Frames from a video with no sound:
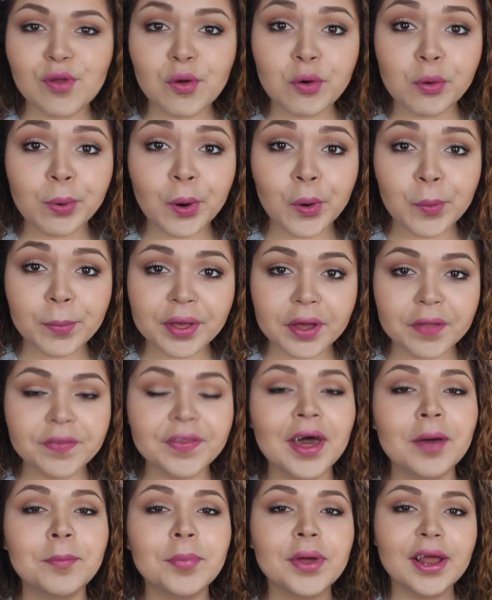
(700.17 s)
Don't quote me
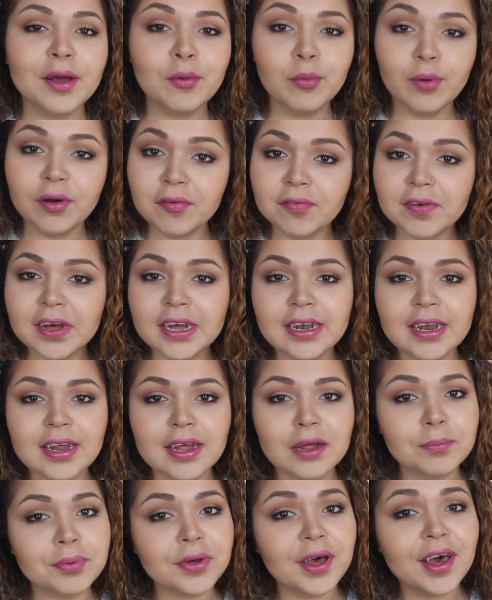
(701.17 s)
on that, but I will find
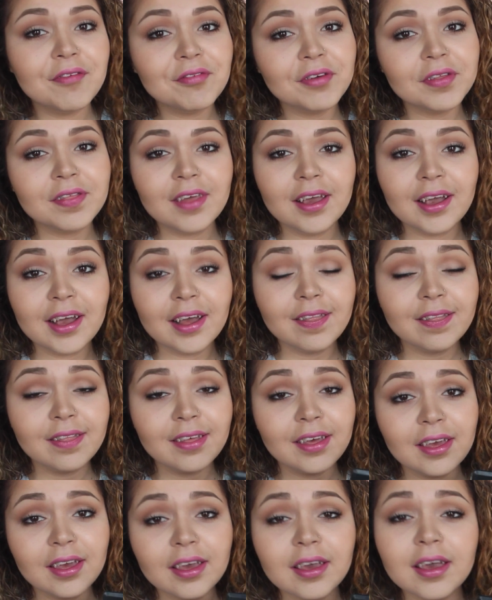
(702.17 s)
it and put everything in
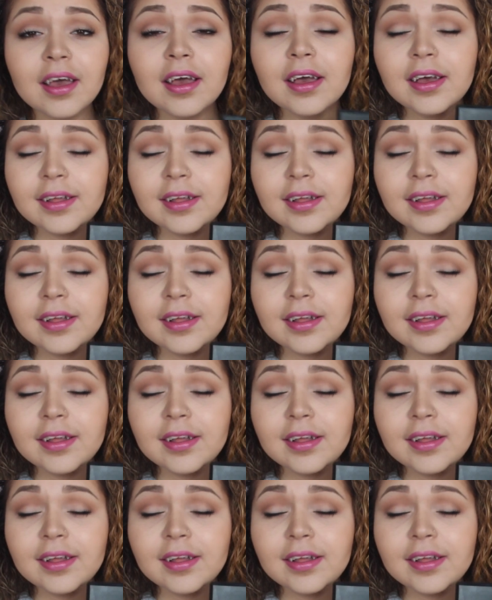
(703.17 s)
the